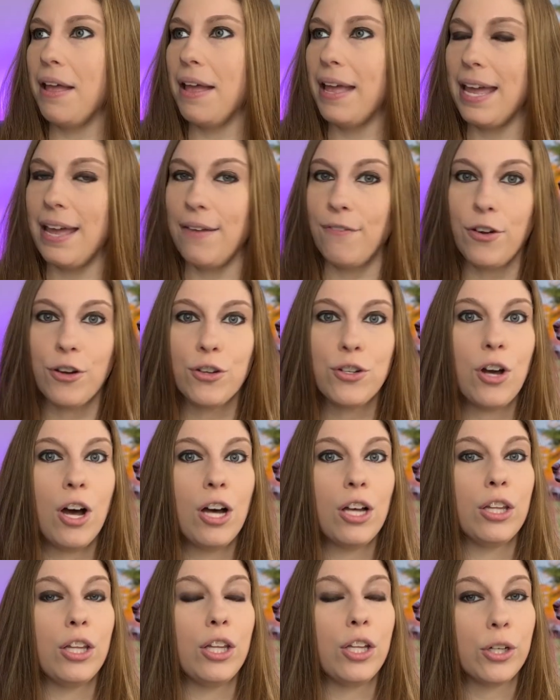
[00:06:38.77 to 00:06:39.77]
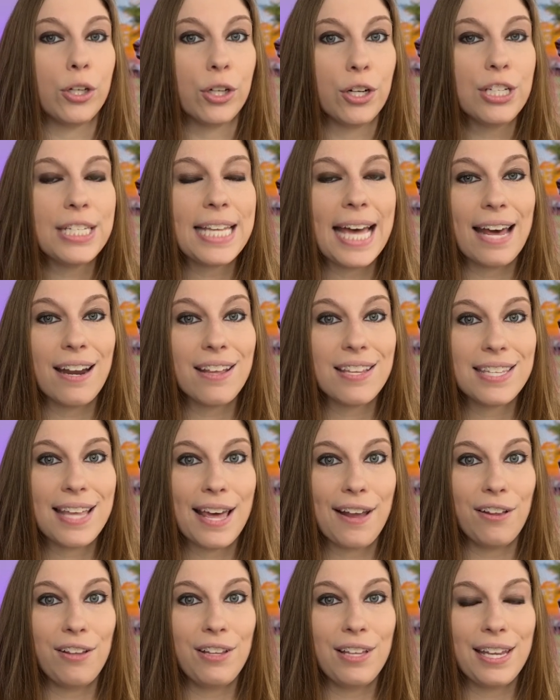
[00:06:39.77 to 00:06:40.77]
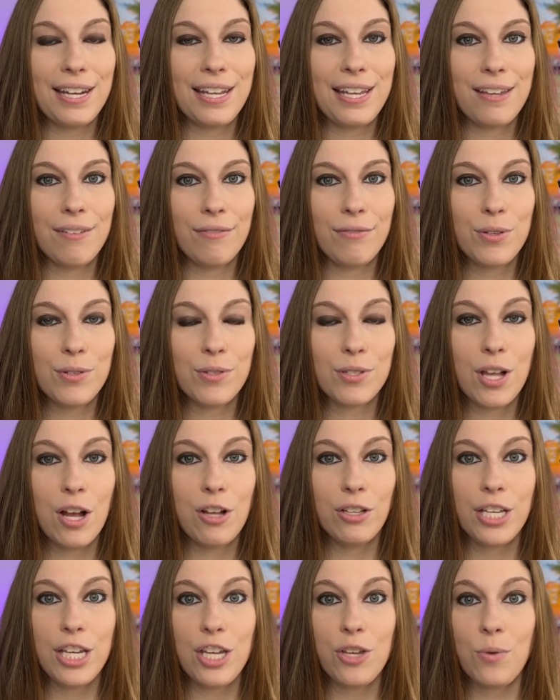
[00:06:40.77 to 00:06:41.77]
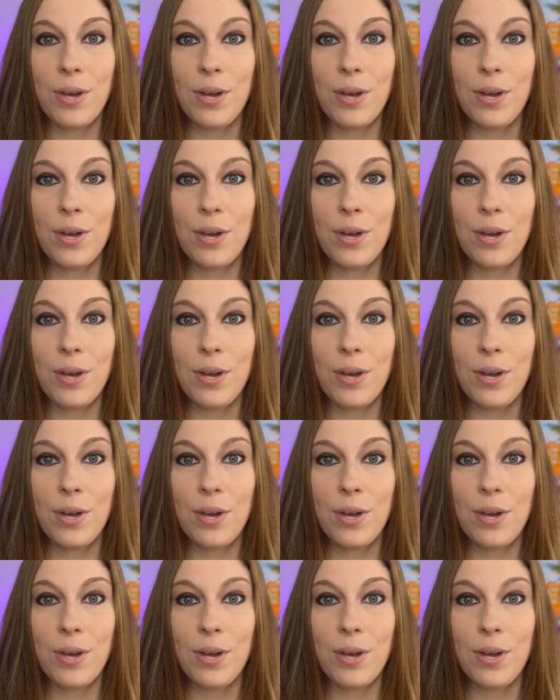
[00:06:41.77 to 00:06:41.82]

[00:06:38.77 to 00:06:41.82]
If your dog learns how to settle and eat food slowly,